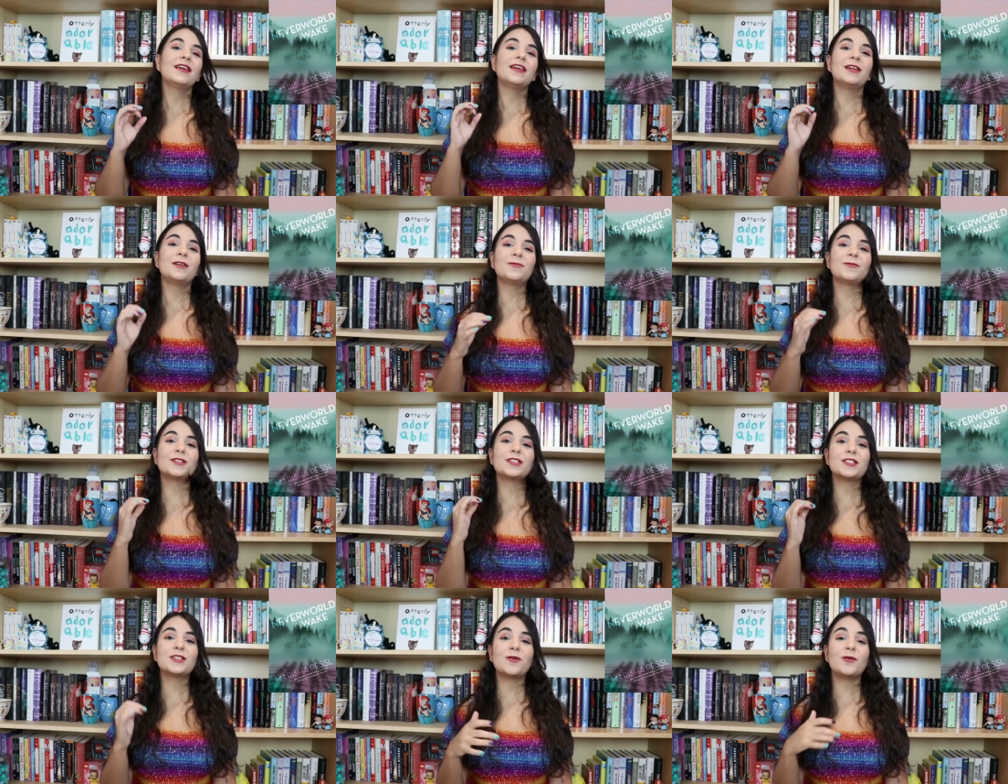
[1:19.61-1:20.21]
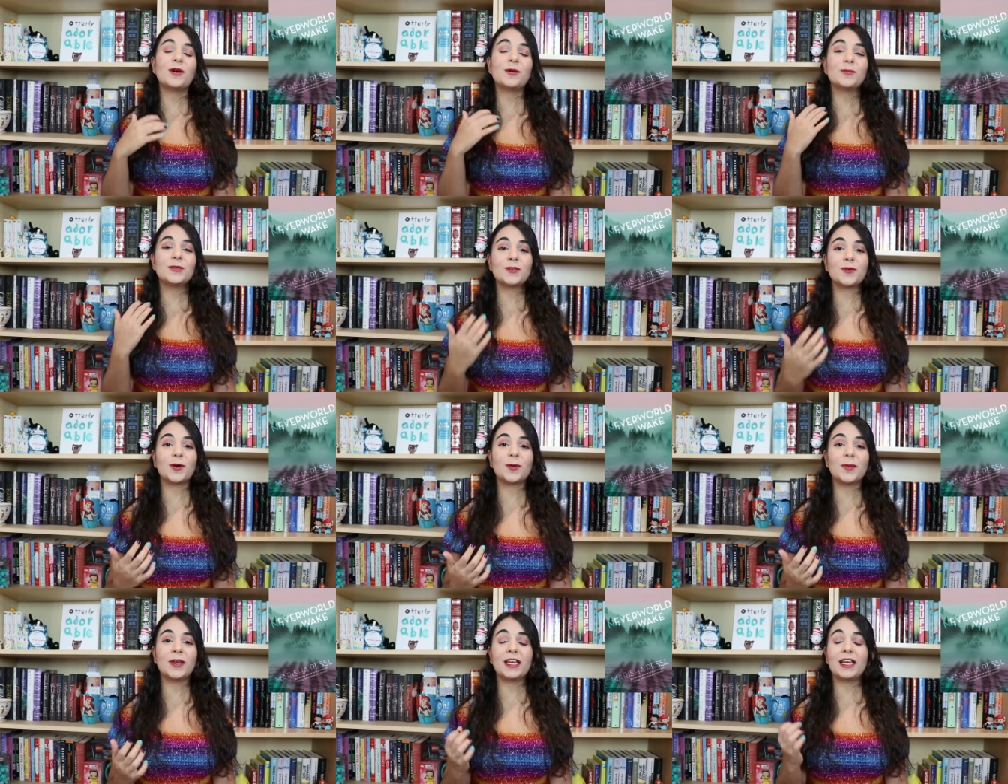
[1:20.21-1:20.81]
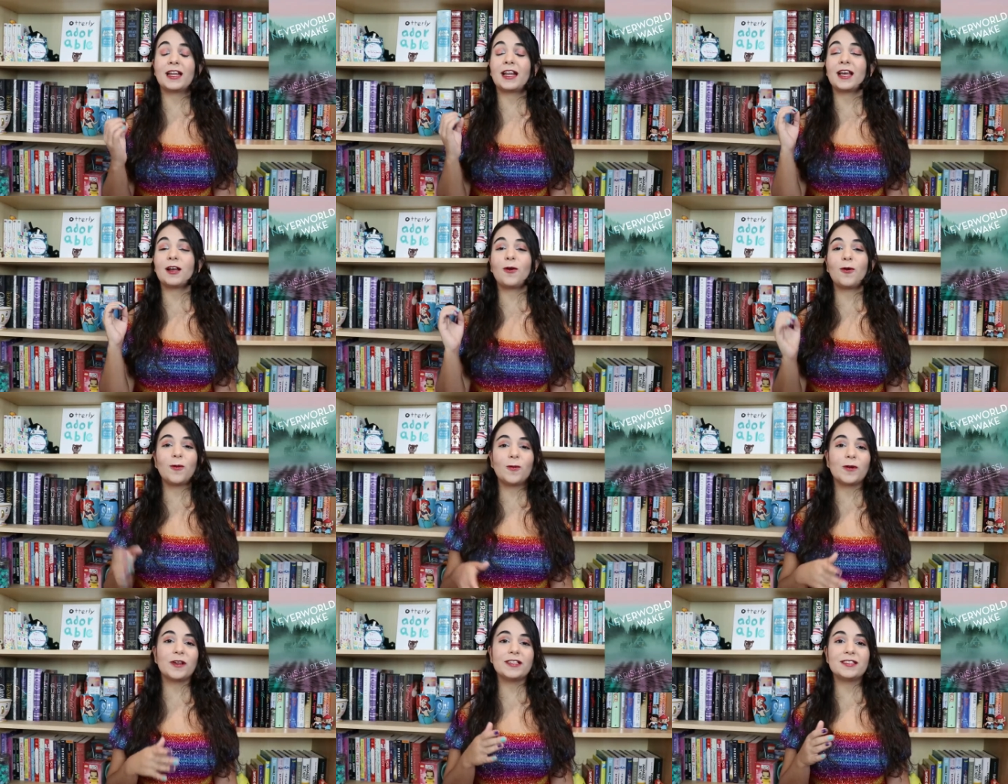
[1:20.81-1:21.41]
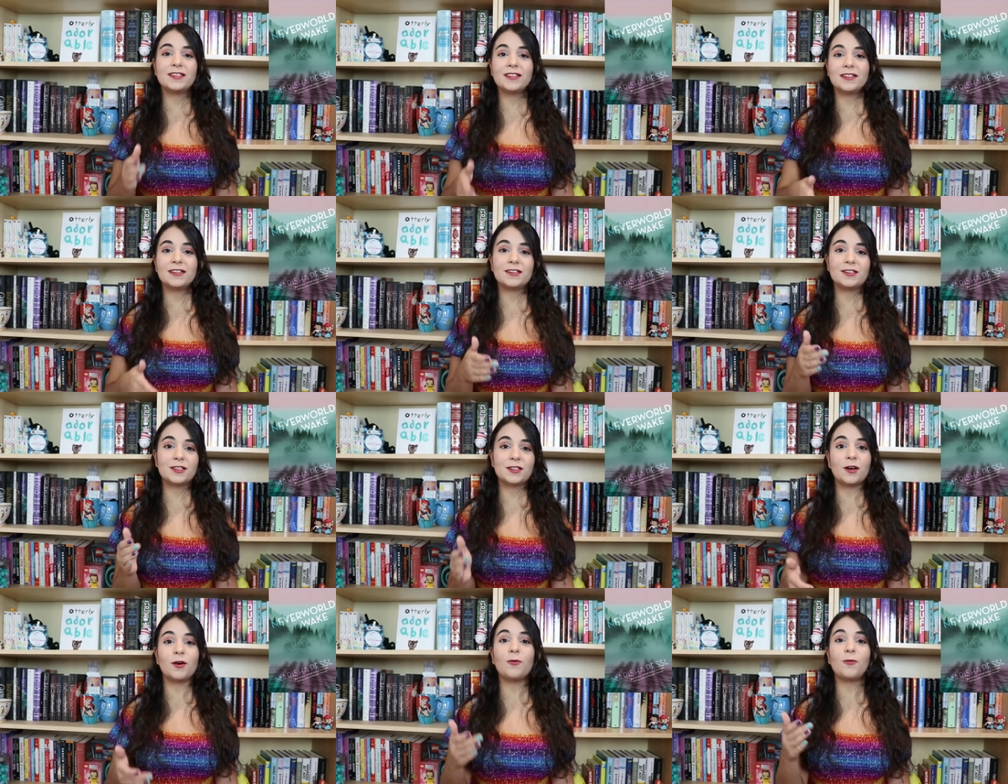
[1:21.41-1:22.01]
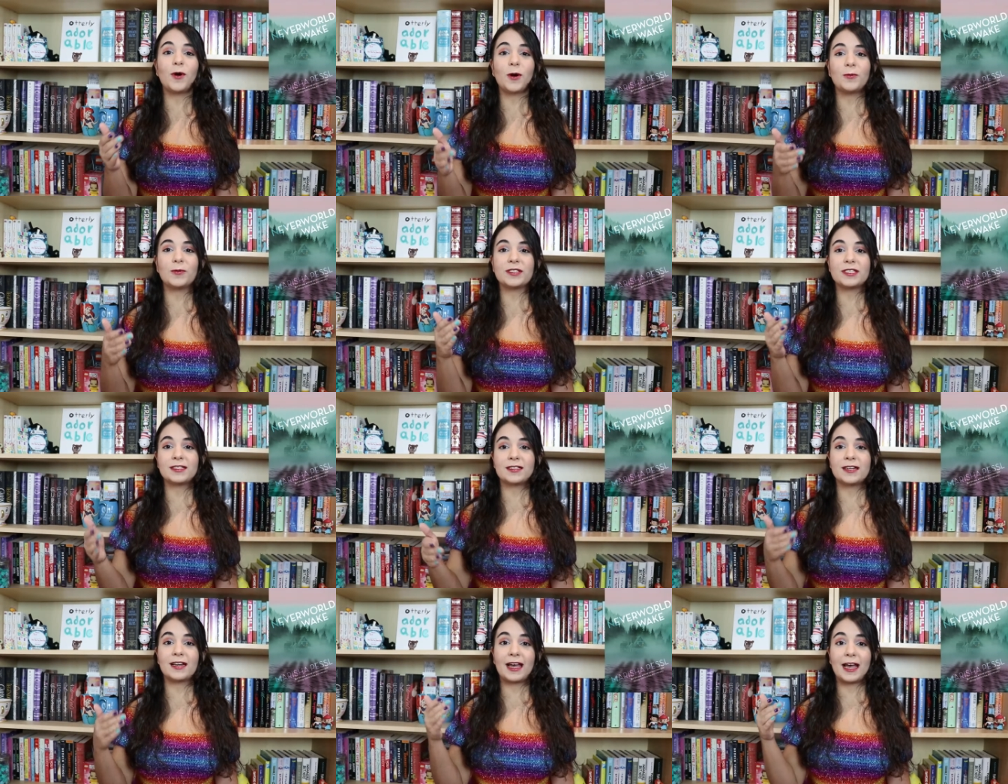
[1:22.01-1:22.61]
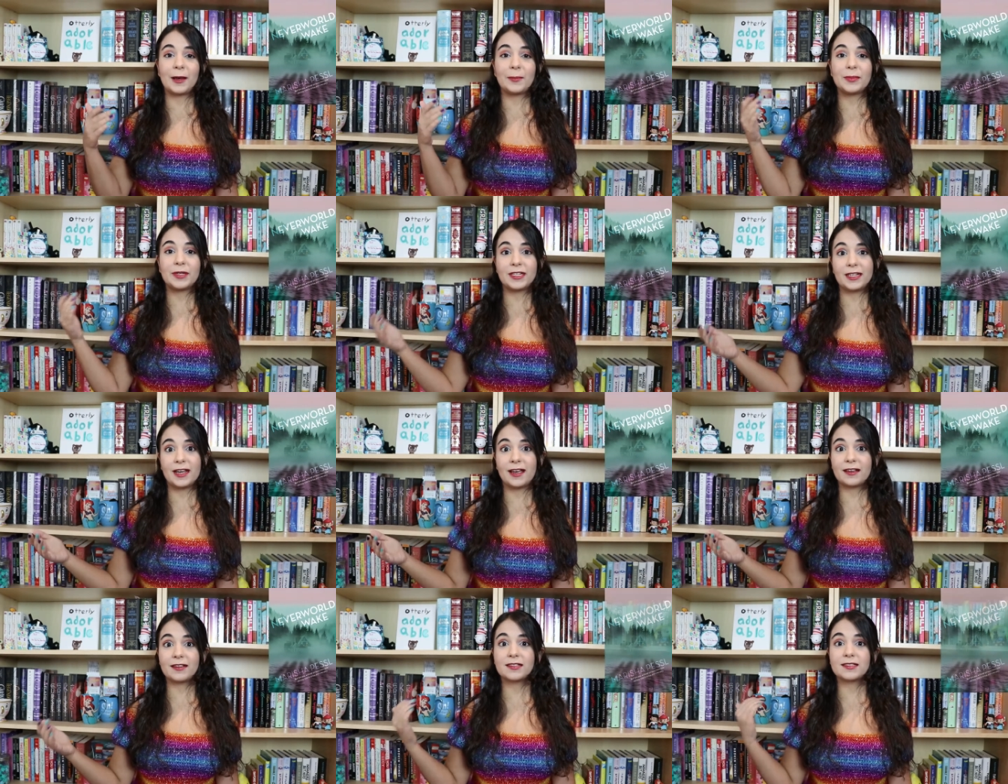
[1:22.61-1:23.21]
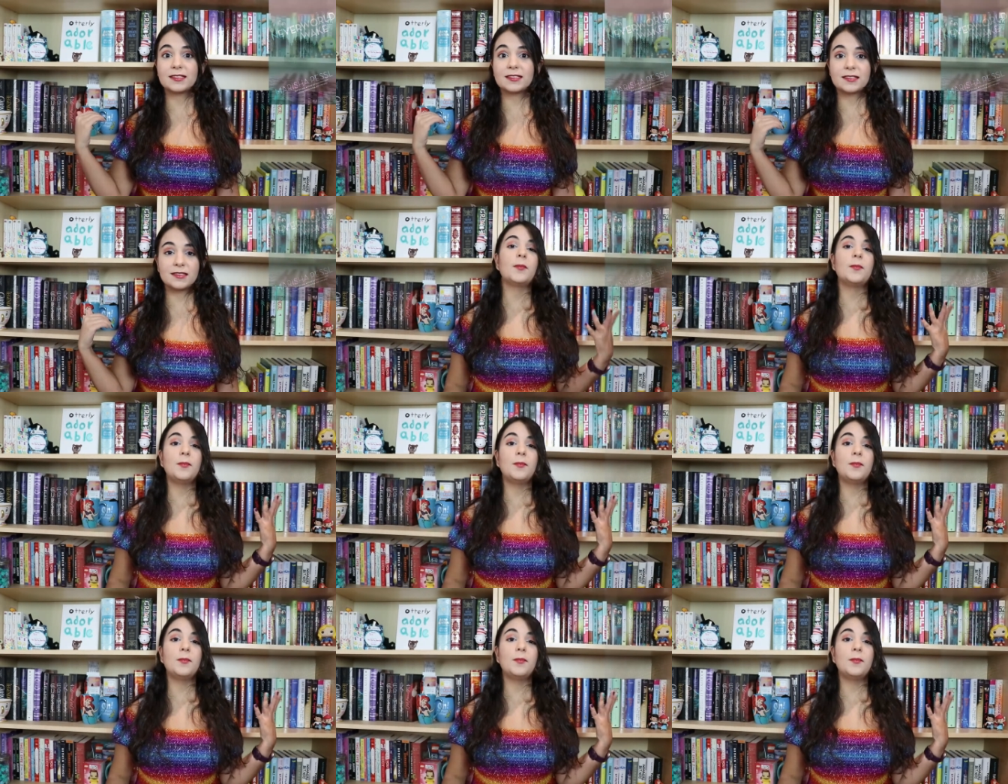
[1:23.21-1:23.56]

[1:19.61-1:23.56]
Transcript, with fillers: It was so absorbing and I always needed to know what was going to happen next.